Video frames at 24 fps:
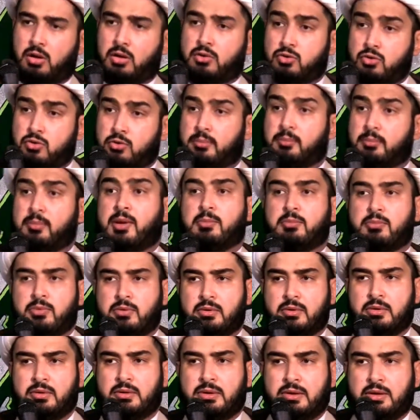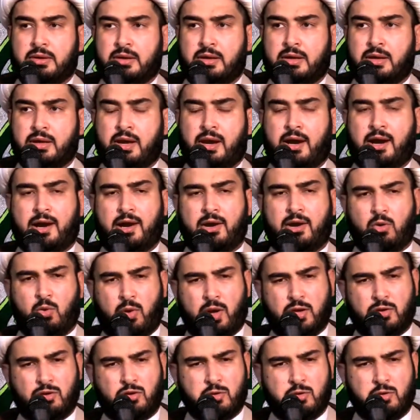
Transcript: to remember. I don't want it to be